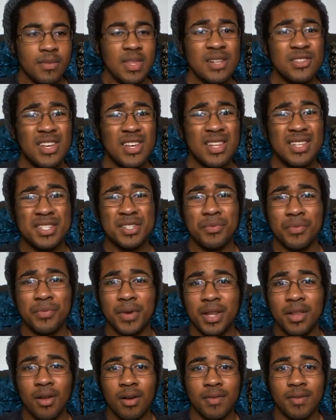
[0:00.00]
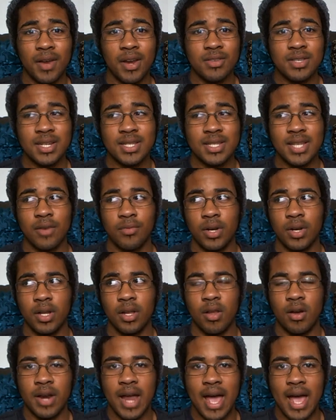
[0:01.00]
Yeah, this is a really long video. It's going to take really
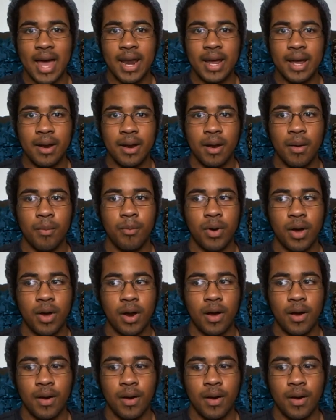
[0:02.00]
long to edit. But